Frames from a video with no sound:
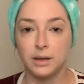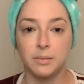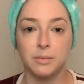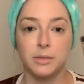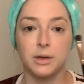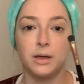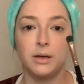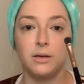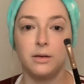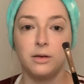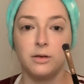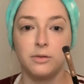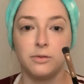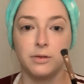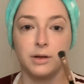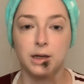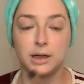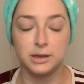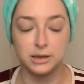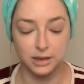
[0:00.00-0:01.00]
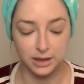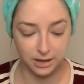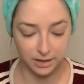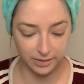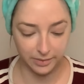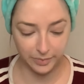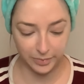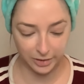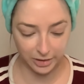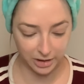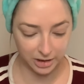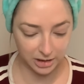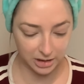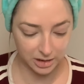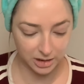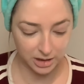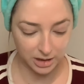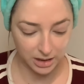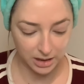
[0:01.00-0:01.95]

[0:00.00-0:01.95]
use a flat shadow brush.